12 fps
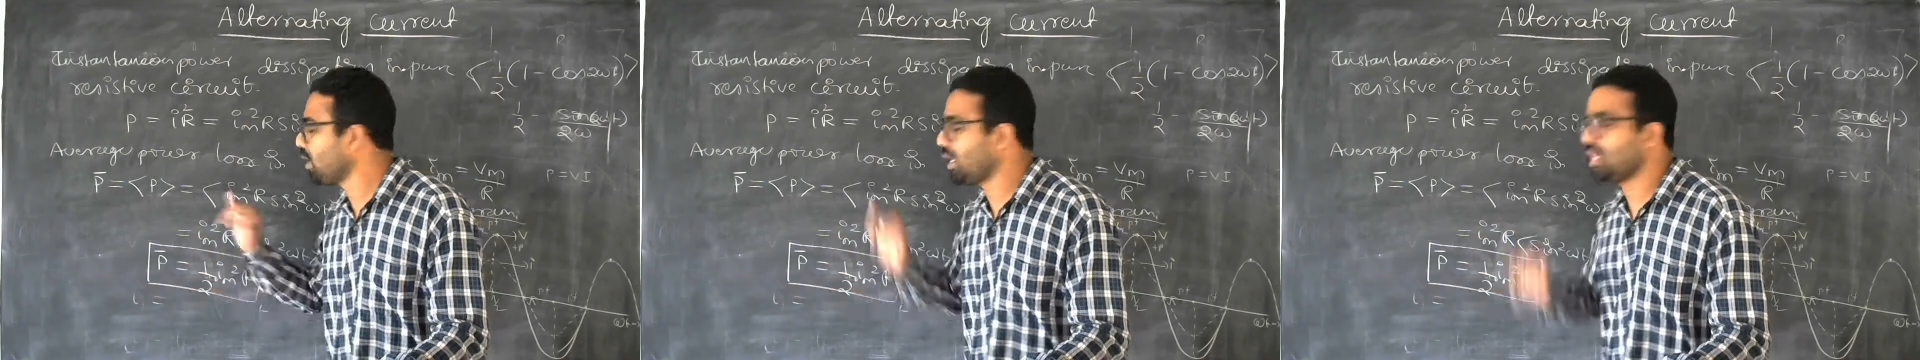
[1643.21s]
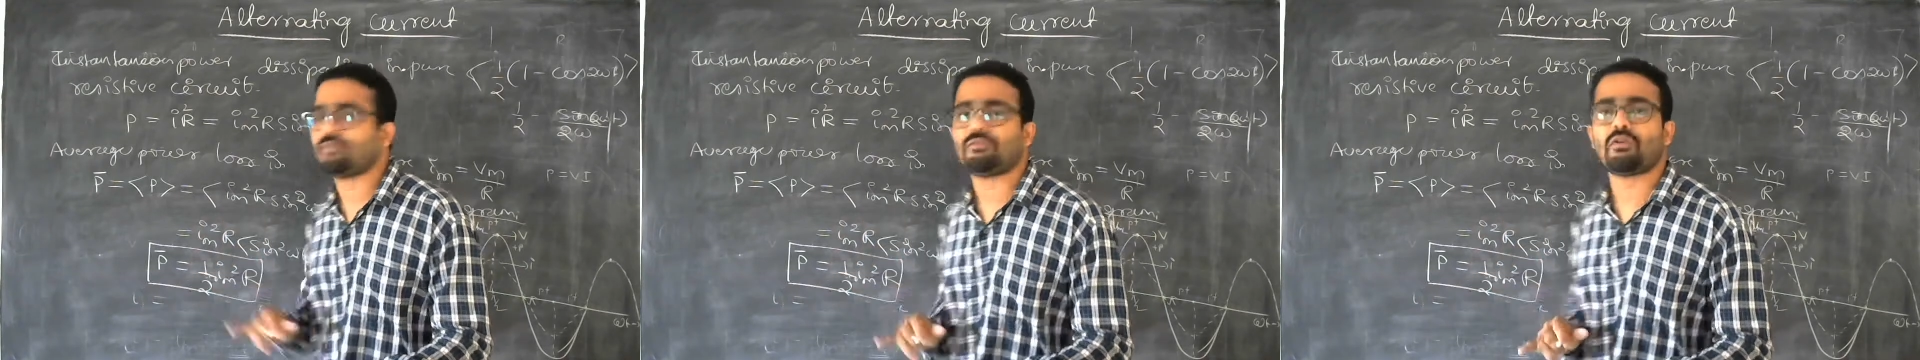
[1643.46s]
in
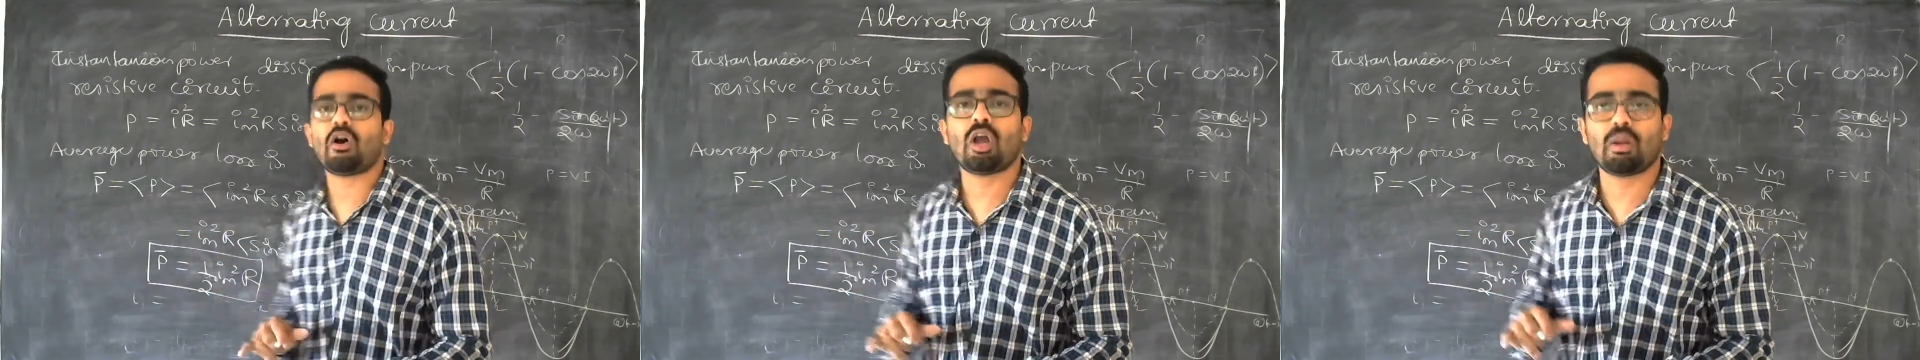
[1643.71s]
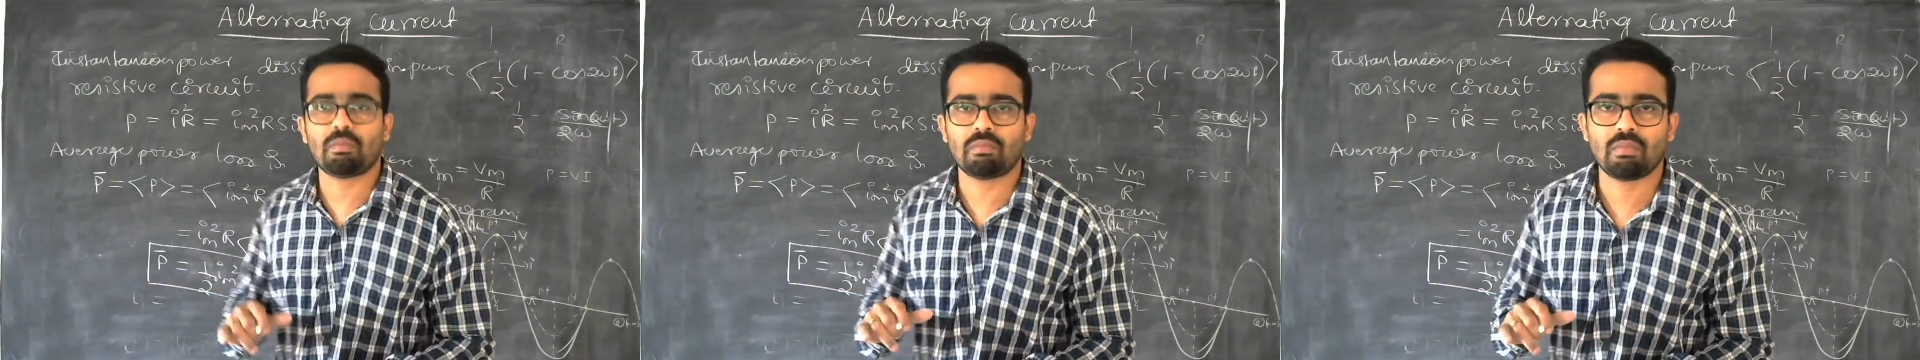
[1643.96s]
the
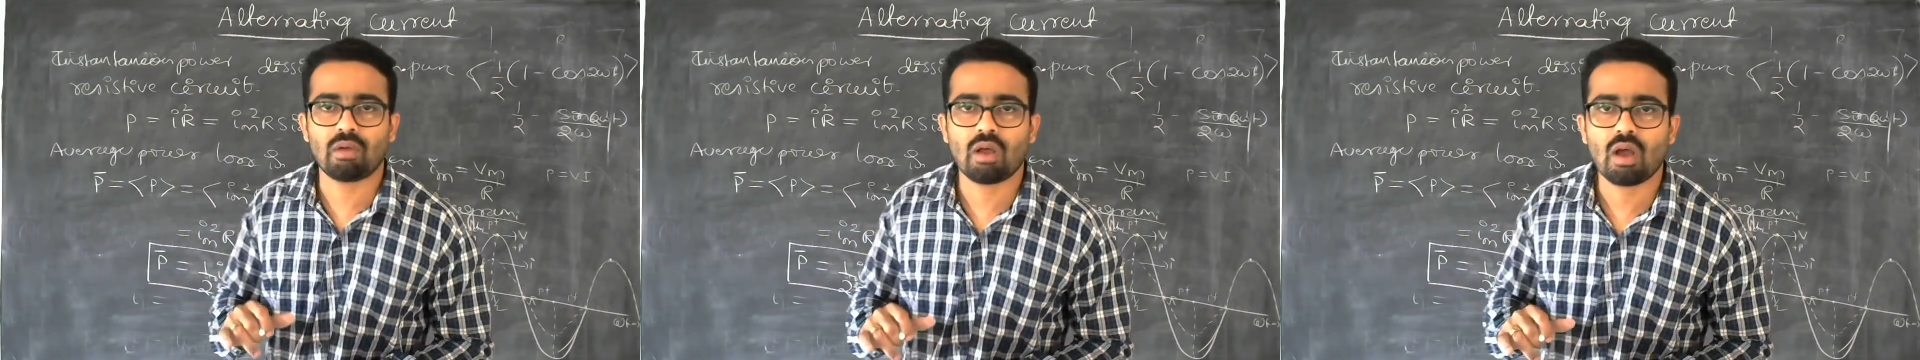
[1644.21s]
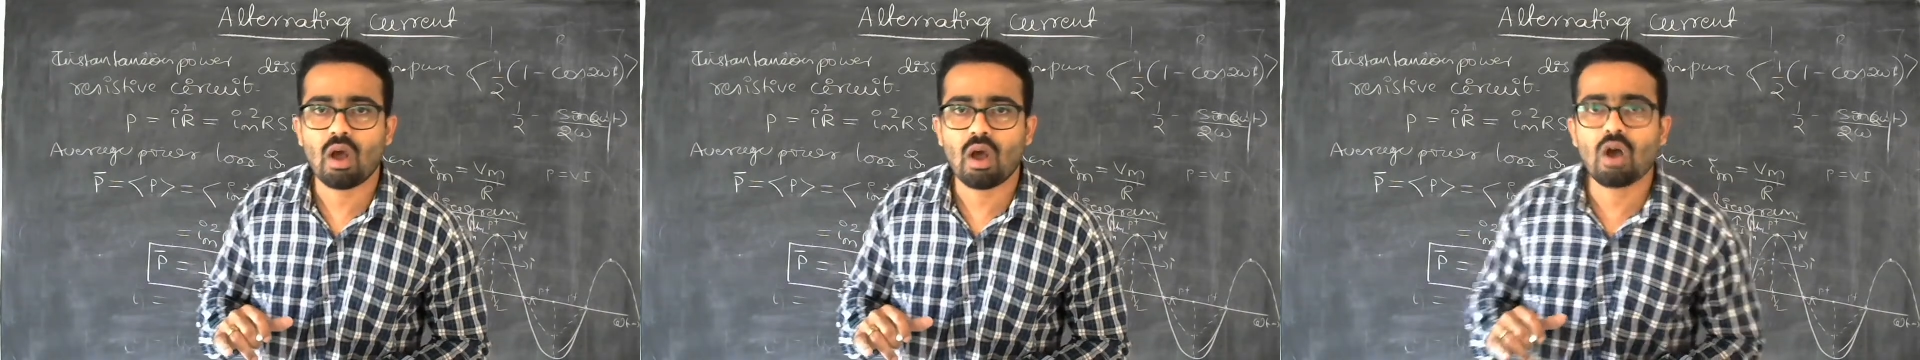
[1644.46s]
form
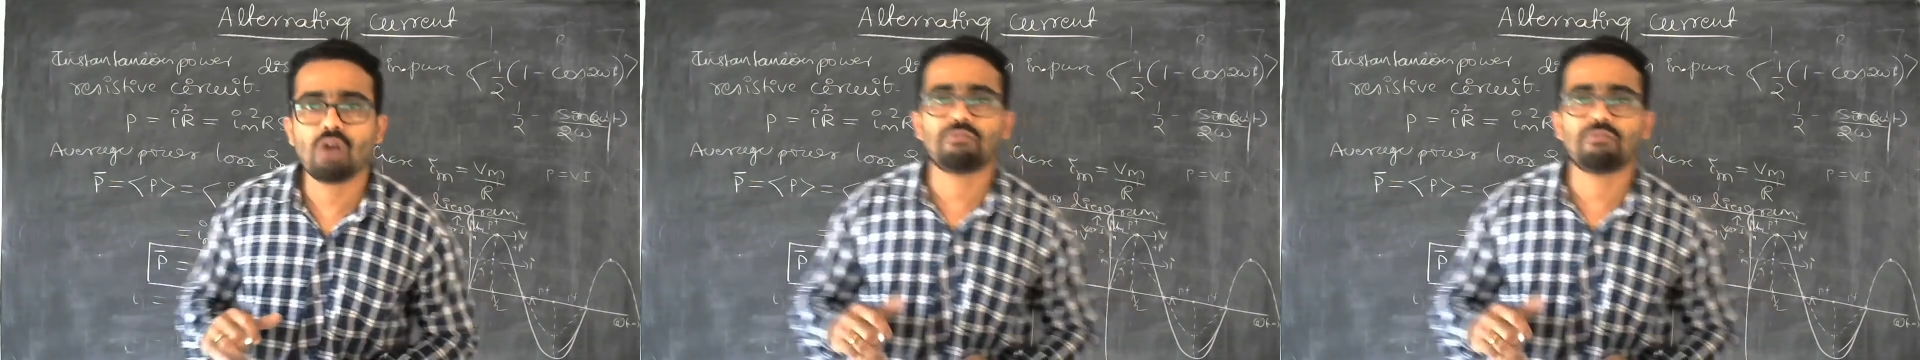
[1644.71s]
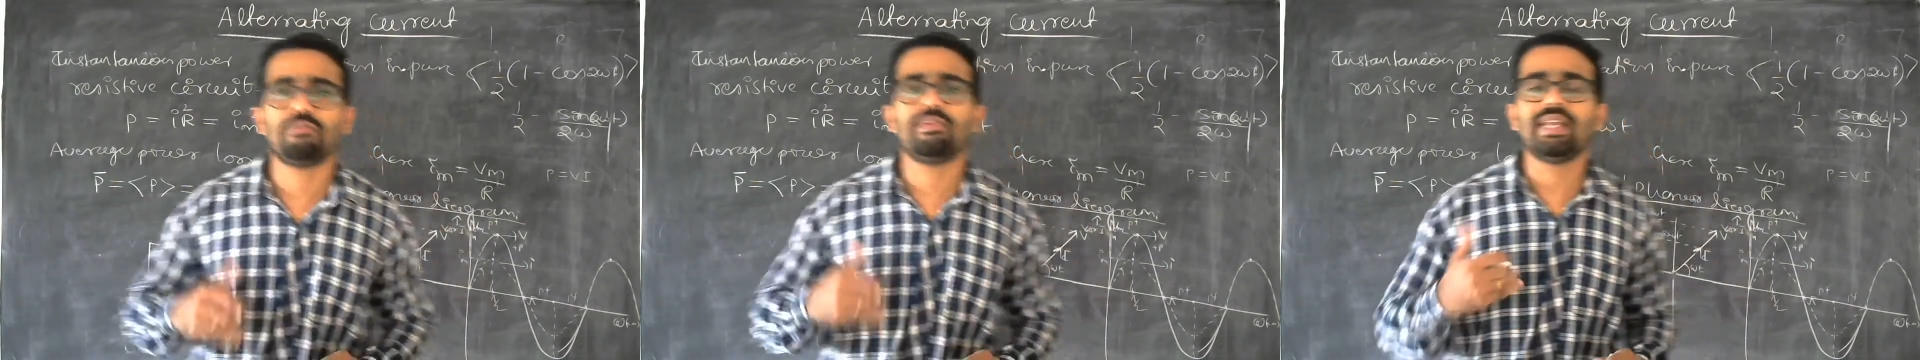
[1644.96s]

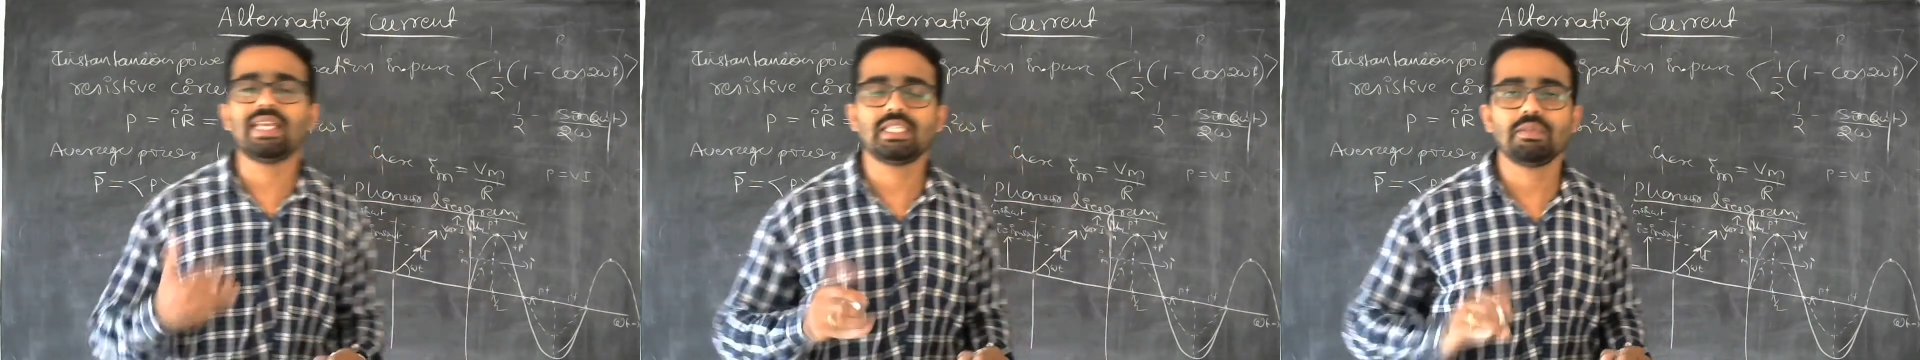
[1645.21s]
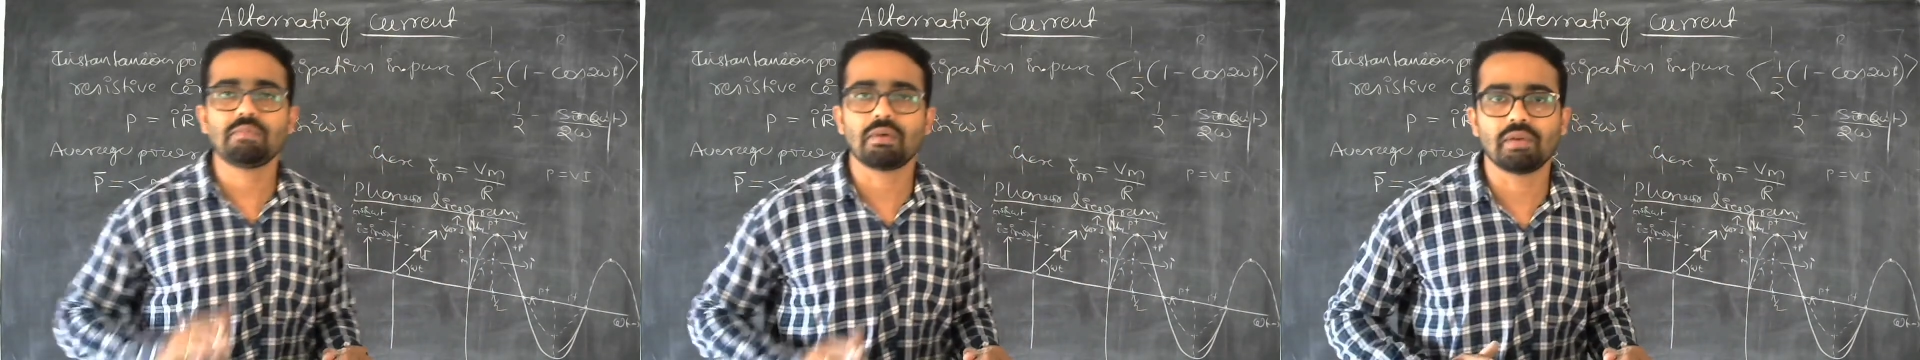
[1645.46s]
of
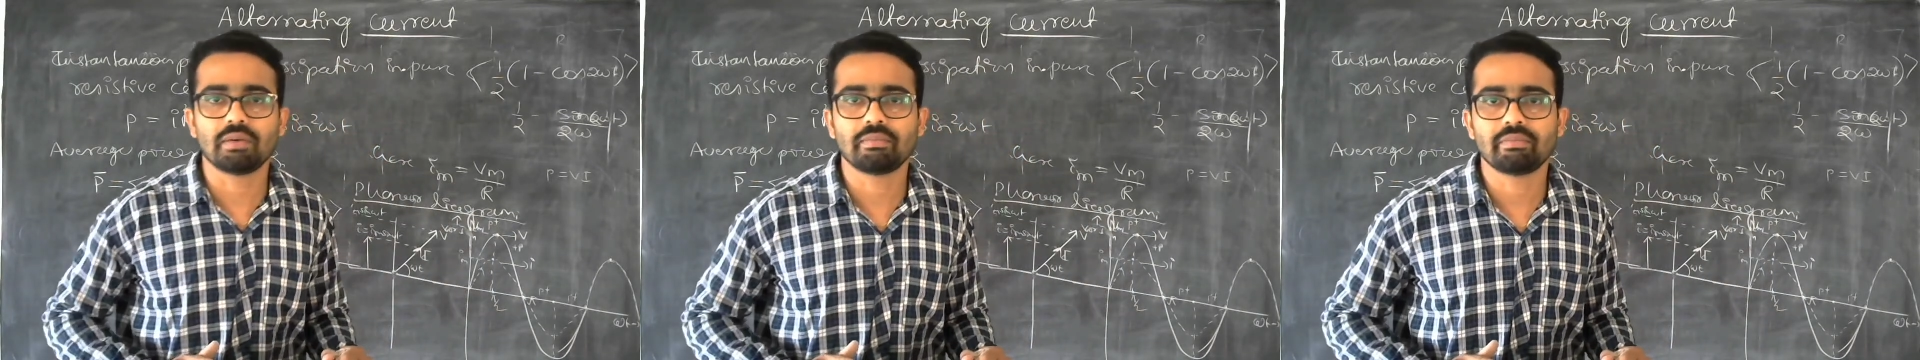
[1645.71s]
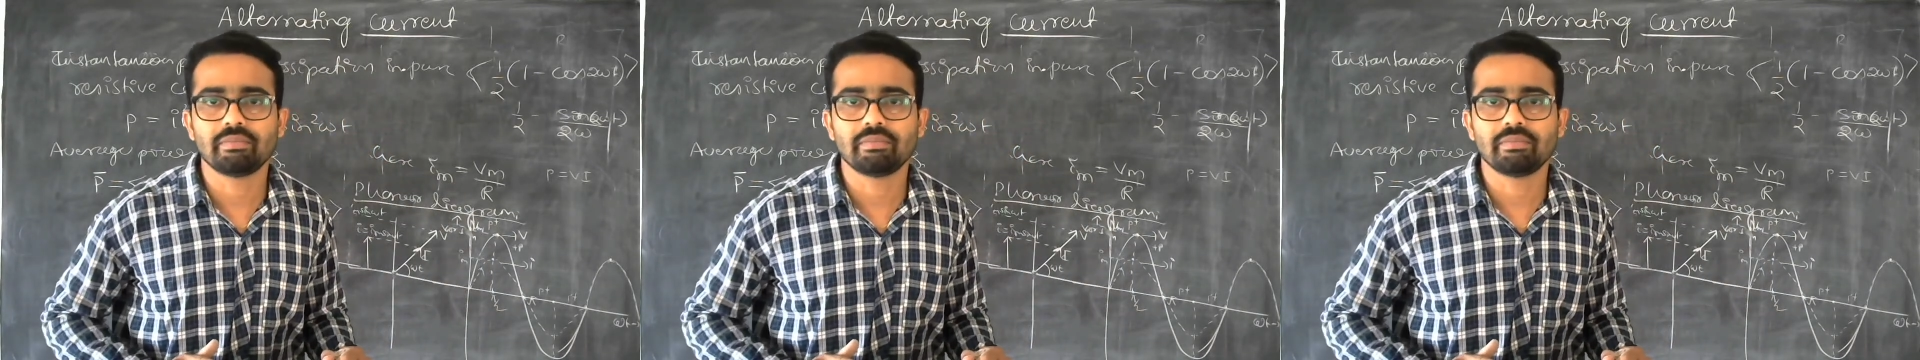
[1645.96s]
DC power?